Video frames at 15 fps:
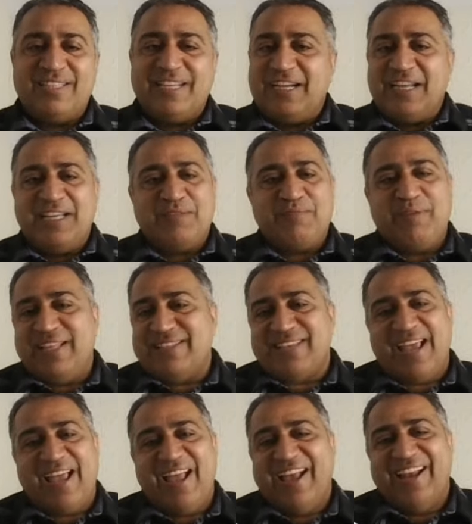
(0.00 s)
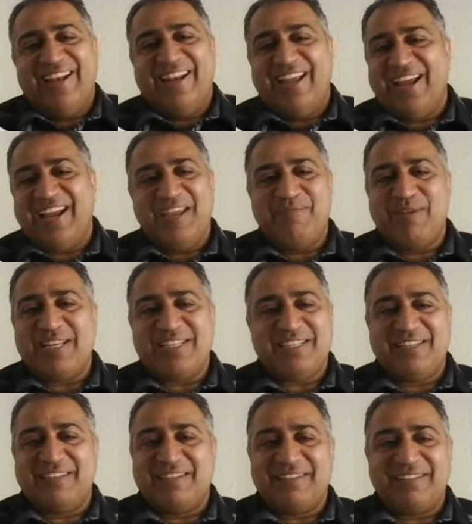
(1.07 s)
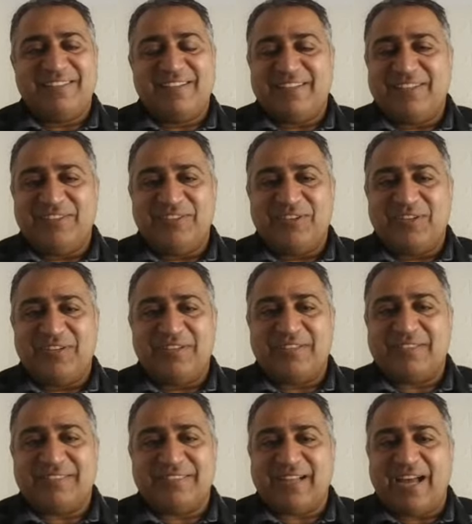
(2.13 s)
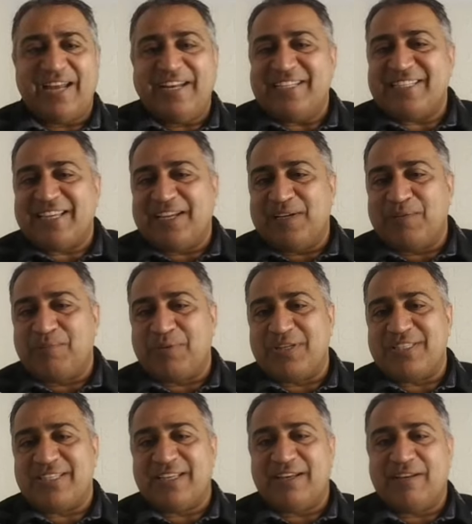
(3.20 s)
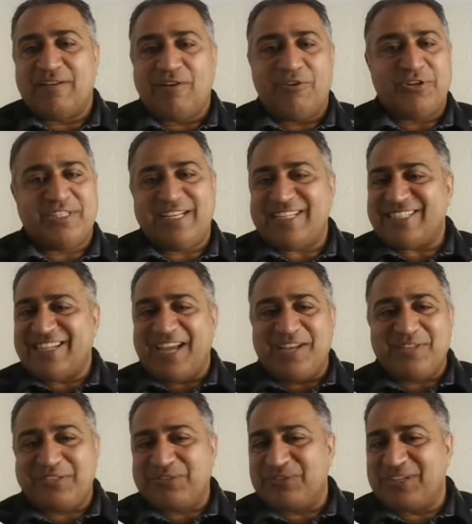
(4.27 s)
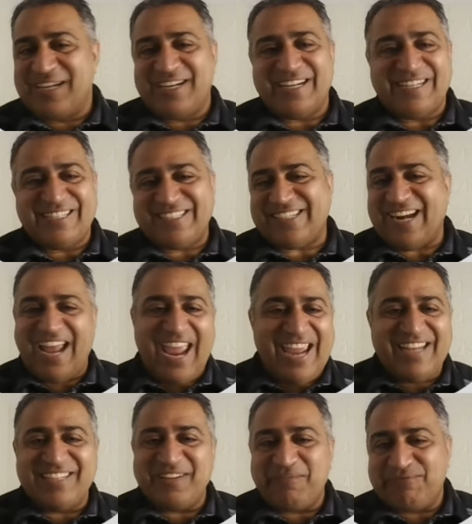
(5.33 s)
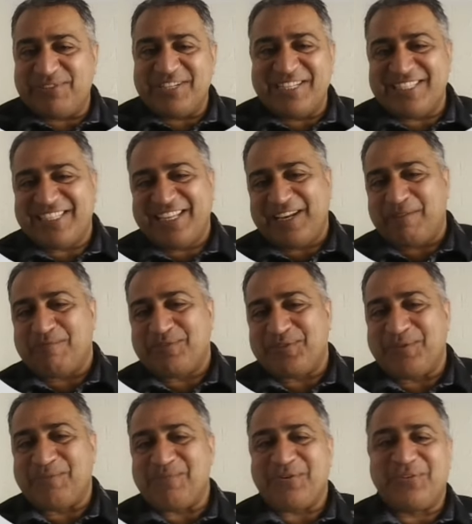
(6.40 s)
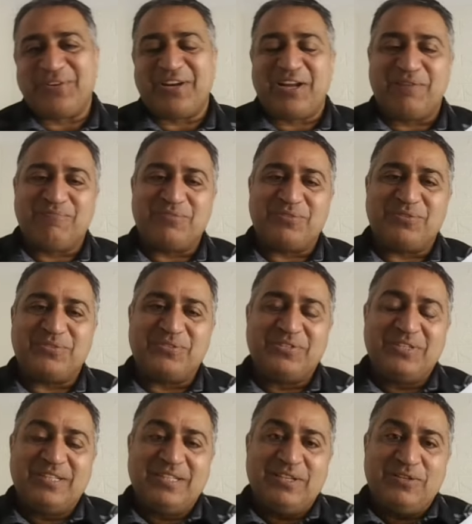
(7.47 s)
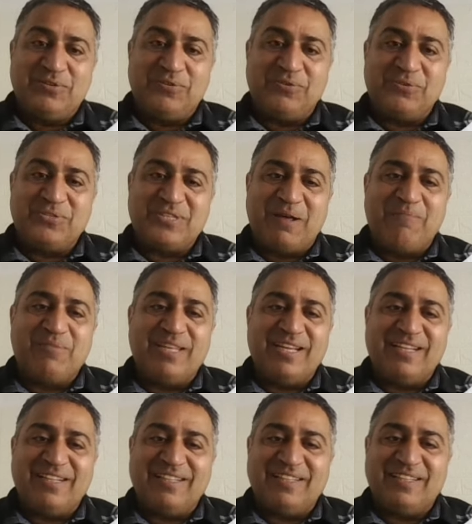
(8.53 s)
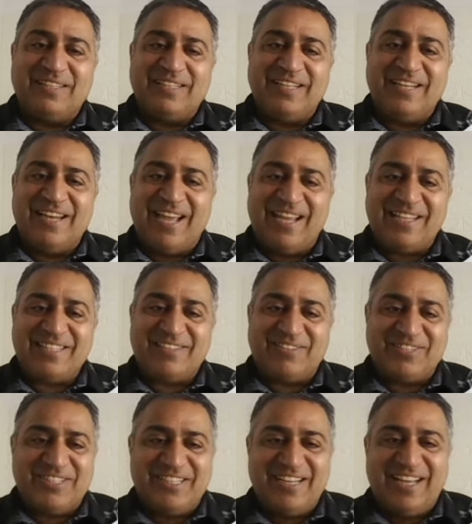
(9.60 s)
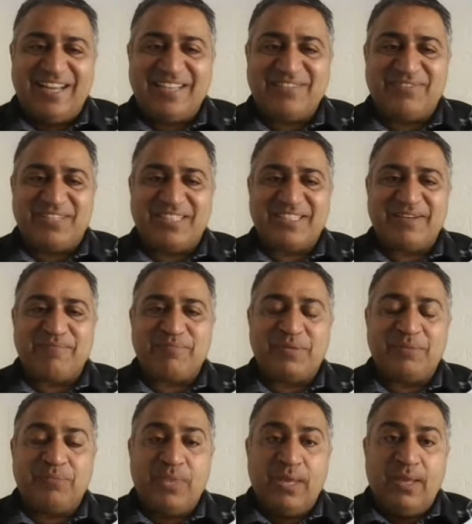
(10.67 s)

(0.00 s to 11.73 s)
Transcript: Skills means like imagine unskilled person or just a student trying different scripts or program to do something he likes or she likes, for example.